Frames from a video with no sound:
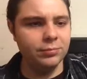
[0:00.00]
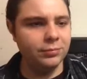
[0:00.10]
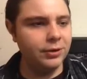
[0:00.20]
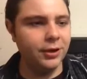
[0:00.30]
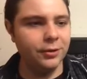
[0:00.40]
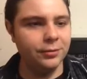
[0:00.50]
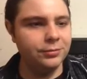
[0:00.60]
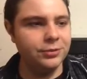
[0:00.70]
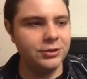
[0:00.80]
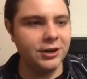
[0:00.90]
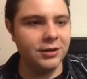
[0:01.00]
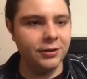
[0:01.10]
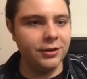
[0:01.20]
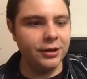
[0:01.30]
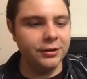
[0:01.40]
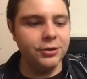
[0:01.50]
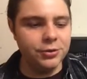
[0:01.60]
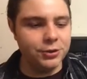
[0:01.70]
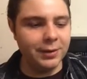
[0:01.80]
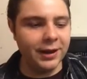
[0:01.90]
you know, just kind of a
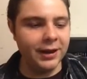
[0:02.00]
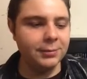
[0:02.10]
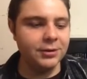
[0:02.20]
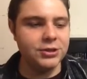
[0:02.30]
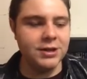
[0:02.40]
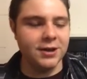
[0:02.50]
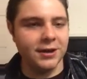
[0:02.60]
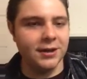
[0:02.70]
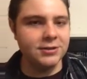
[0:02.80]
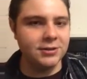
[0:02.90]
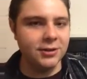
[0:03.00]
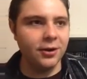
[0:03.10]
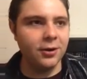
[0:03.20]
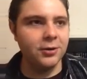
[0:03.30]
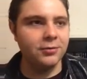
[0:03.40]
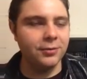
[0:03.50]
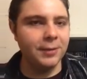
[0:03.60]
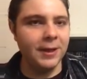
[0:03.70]
douchebag, but she kind of gets to the heart of him.